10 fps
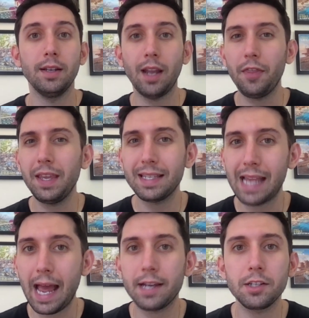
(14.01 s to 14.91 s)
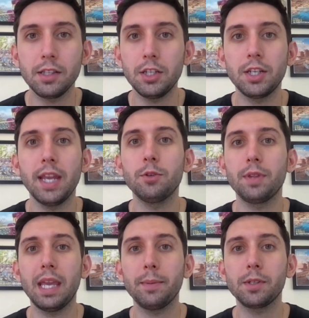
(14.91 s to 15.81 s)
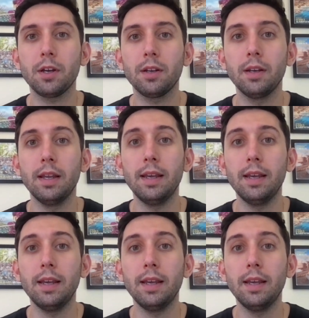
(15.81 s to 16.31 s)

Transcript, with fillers: Nothing has actually changed with Amazon.